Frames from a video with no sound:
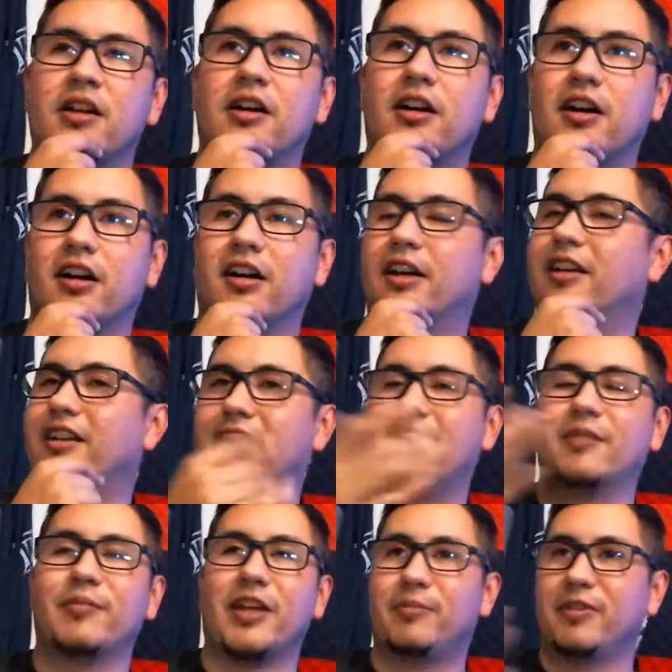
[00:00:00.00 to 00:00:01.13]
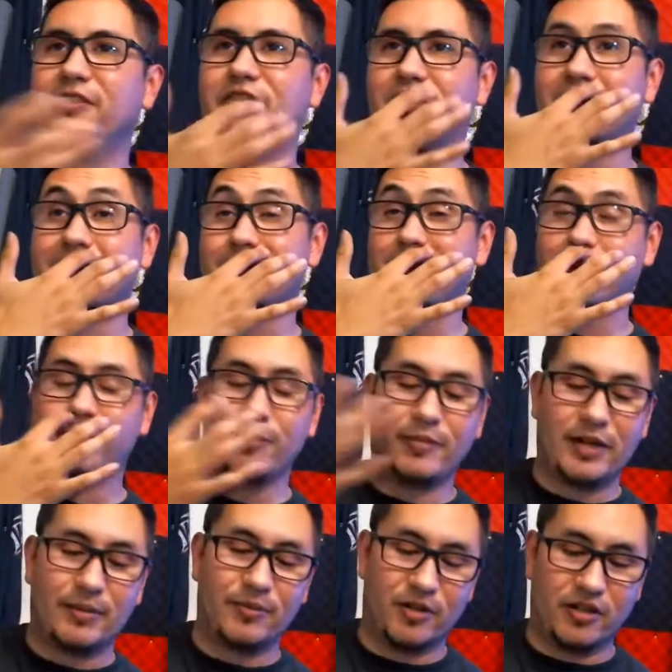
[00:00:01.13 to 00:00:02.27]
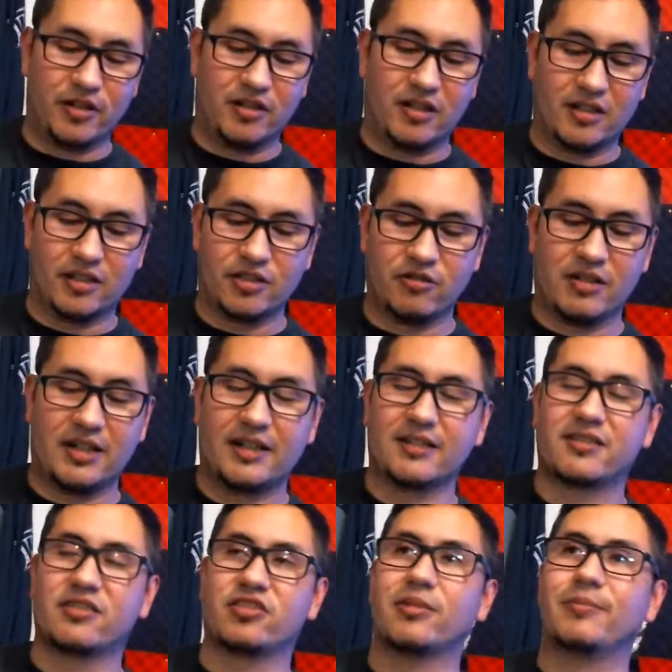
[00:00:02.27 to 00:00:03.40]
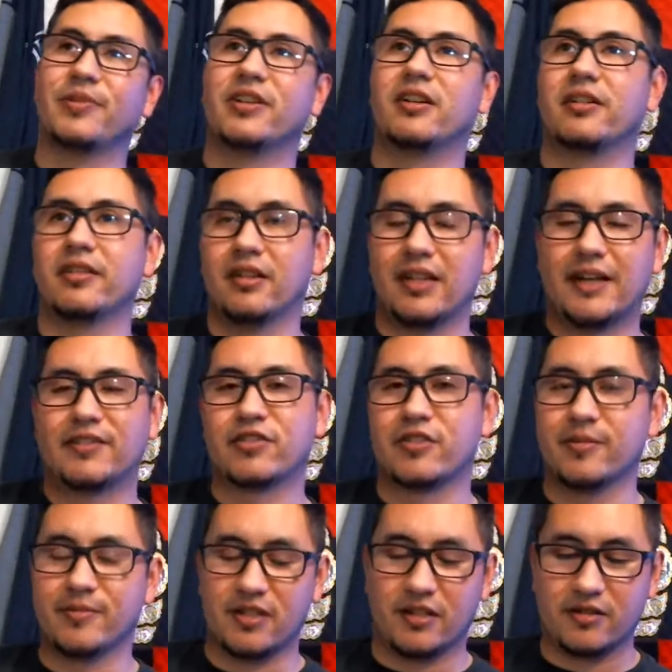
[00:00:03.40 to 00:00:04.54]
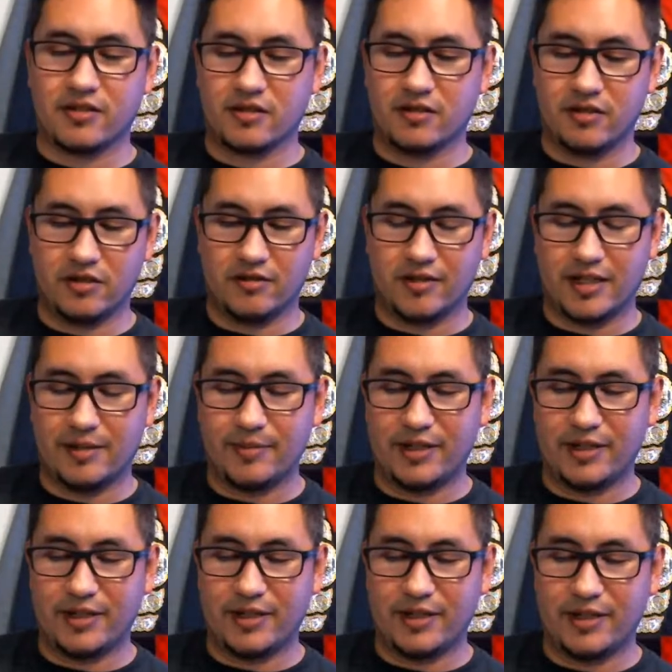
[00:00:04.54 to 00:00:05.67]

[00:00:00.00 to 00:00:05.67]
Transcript: And again, maybe if you guys become a member, I'll let you guys jump in on the live streams also, you know what I mean?